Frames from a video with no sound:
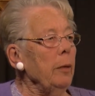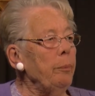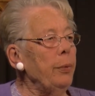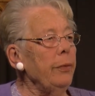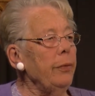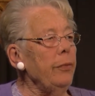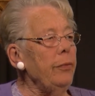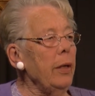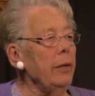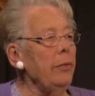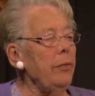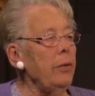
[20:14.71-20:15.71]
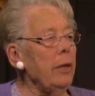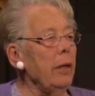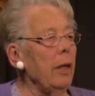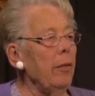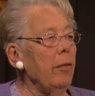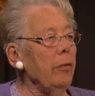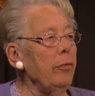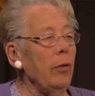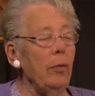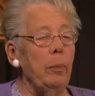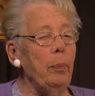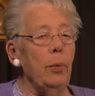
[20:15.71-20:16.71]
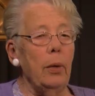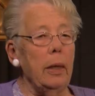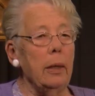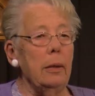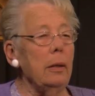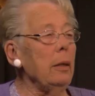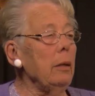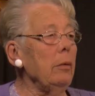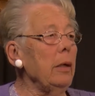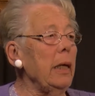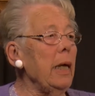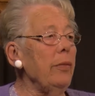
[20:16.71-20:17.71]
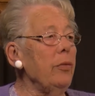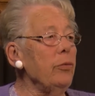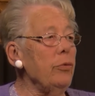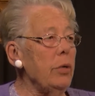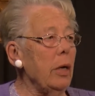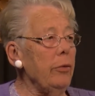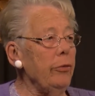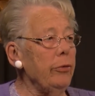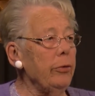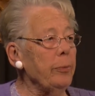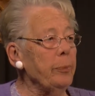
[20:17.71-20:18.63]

put the sentence together. So the poor Kindle gathers dust.